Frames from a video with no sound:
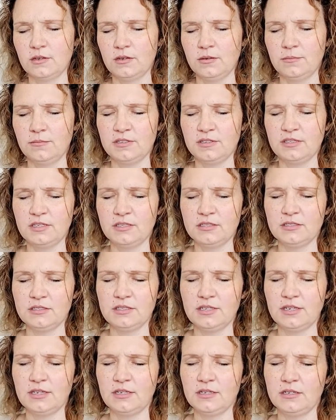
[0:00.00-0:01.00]
But they
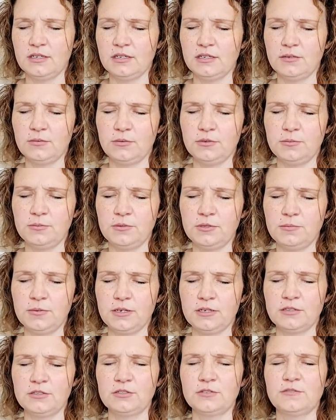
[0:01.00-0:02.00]
say it would be
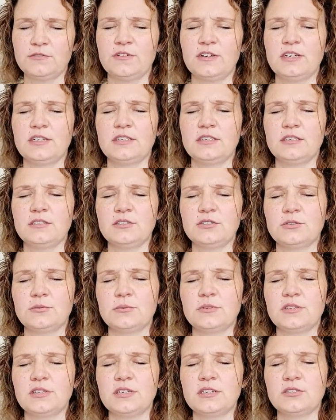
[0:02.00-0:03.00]
better defined as your
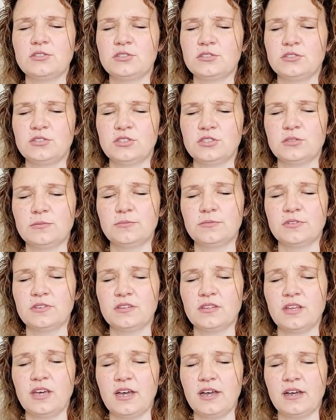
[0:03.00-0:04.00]
relationship with
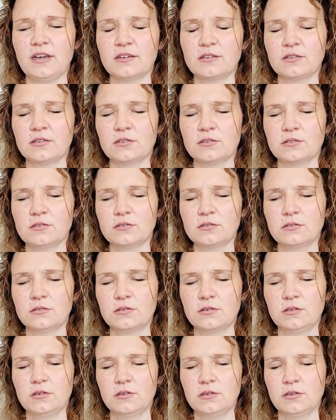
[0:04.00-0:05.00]
lack
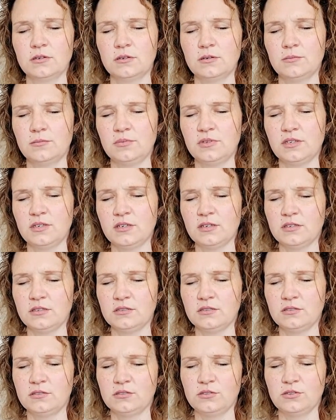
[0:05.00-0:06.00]

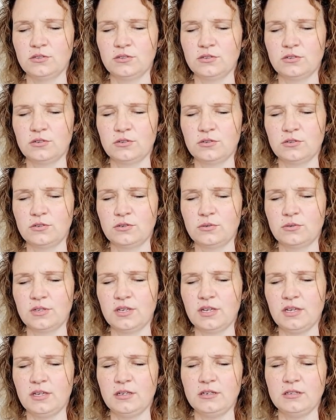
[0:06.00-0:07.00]
because your
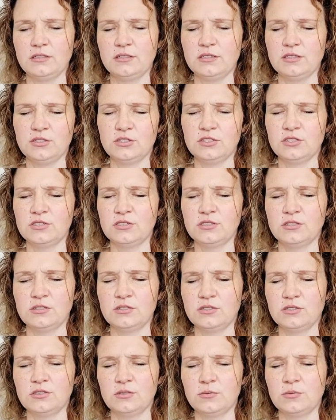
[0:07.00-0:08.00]
cocaine addiction is
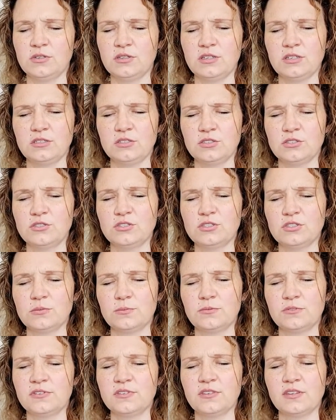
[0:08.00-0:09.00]
just a relationship
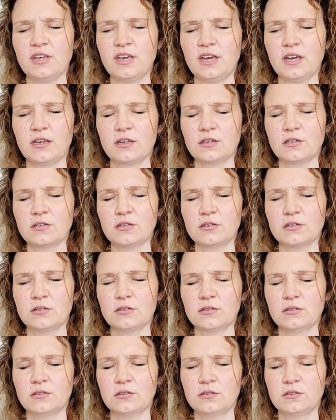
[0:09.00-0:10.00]
with lack,
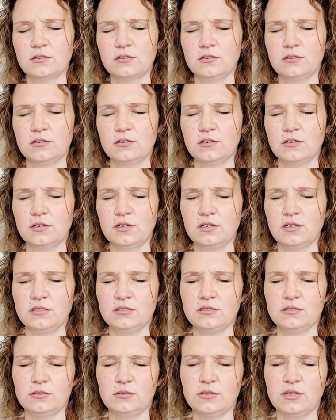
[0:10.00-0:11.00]
as
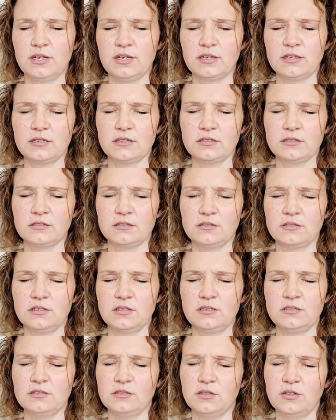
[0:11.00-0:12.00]
though lack is,
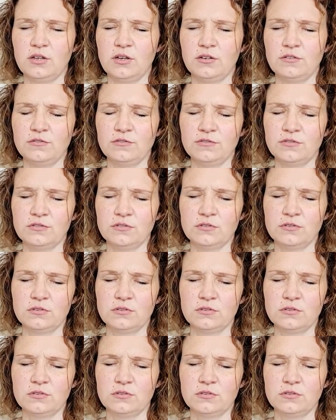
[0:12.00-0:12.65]
is love.